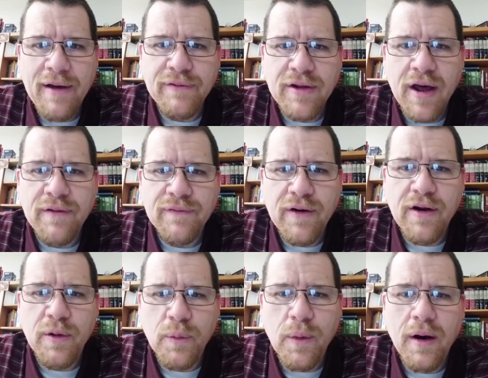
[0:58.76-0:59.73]
done
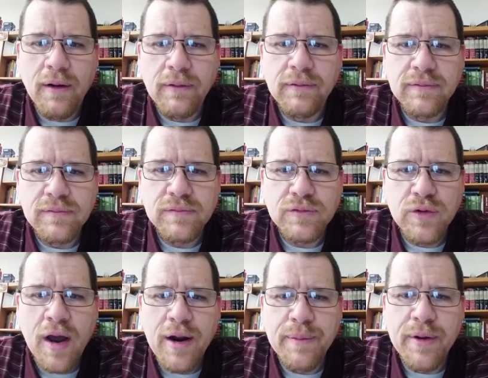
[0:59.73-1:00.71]
very well
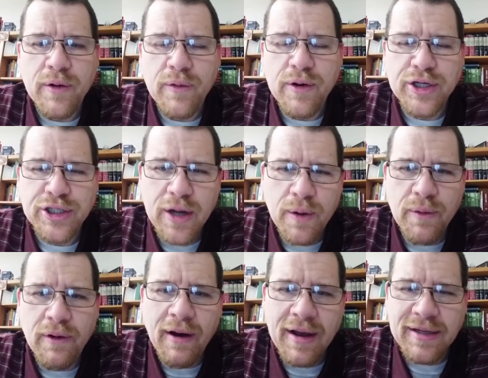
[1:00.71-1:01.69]
trying to be a Christian. I
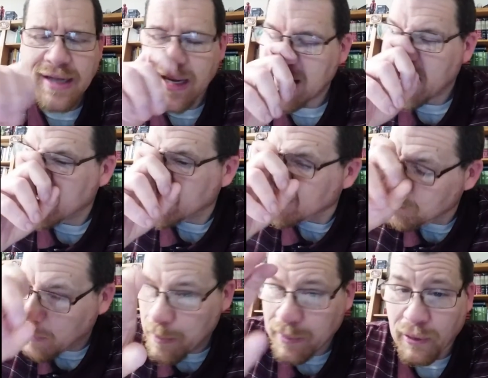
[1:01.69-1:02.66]
realize that
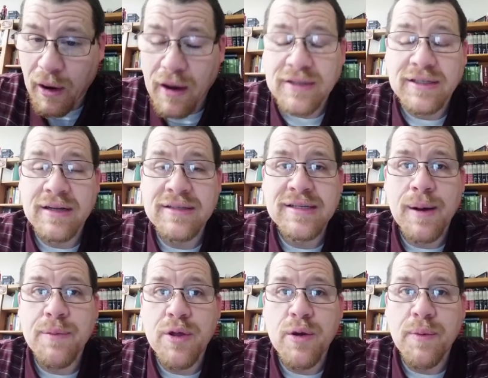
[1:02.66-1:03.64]
may be lost on some
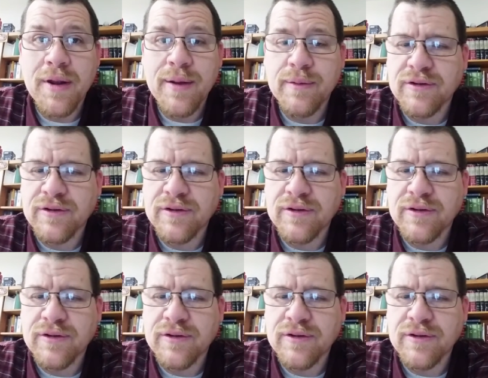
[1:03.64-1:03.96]
of you, but he was